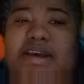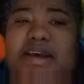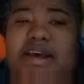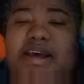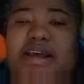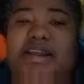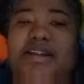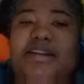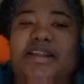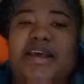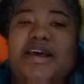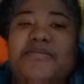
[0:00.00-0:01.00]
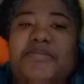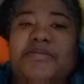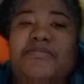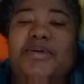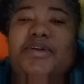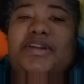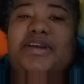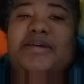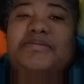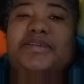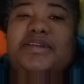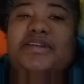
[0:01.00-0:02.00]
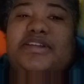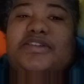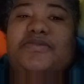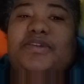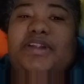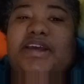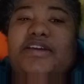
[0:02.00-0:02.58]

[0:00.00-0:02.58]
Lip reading: and they have been building up to this for like